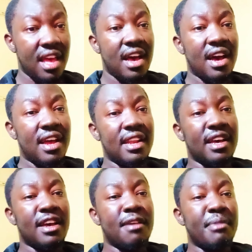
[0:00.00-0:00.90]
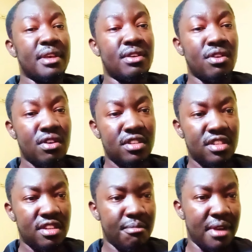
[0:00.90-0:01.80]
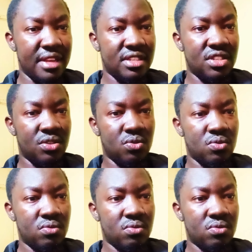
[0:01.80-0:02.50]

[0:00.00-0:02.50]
And uh, may God bless you.